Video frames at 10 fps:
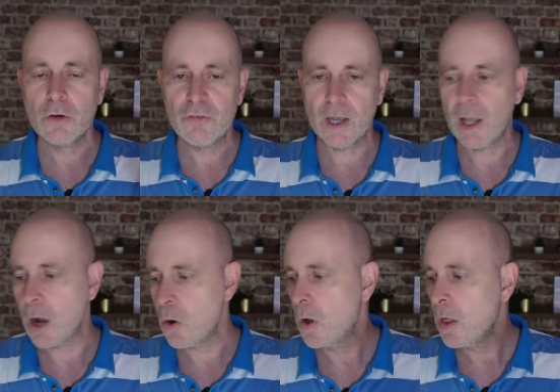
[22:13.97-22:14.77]
Check it
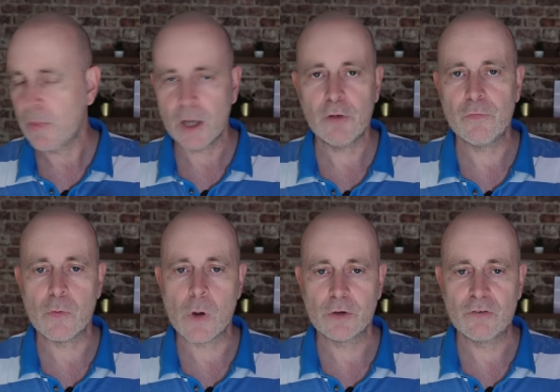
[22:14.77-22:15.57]
out. Thank you
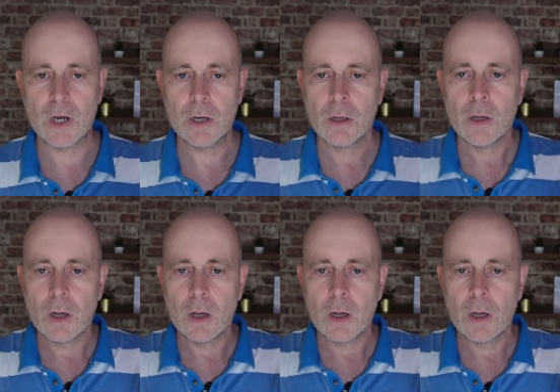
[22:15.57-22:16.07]
for watching.